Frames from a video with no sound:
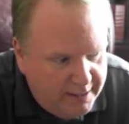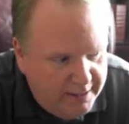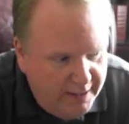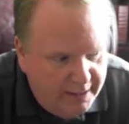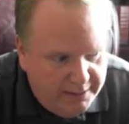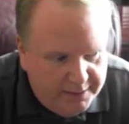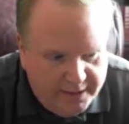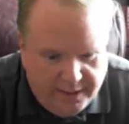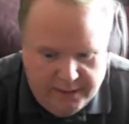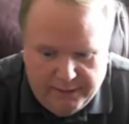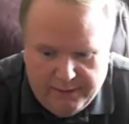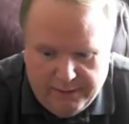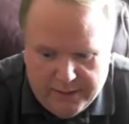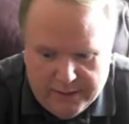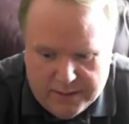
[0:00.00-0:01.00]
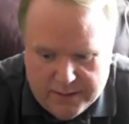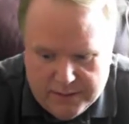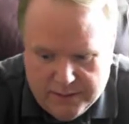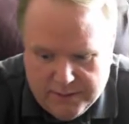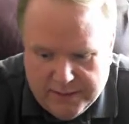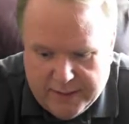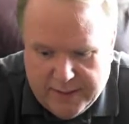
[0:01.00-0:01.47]
Now, getting on
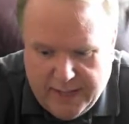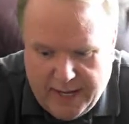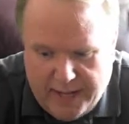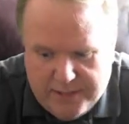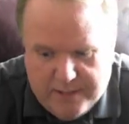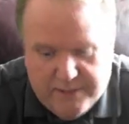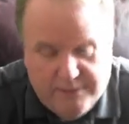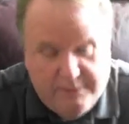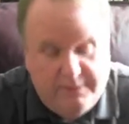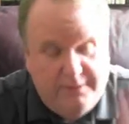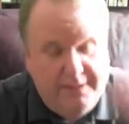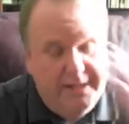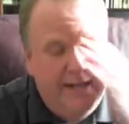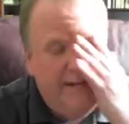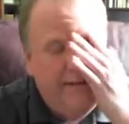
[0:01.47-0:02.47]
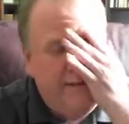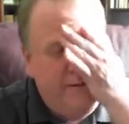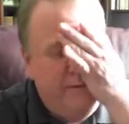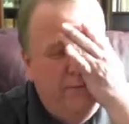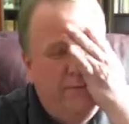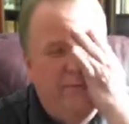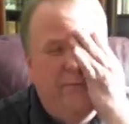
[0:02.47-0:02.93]
to the National, I got
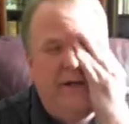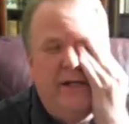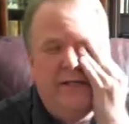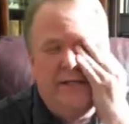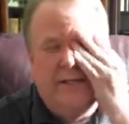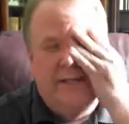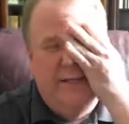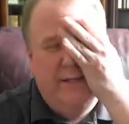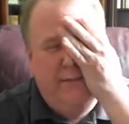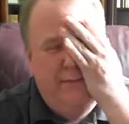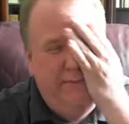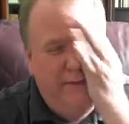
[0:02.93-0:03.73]
there Wednesday,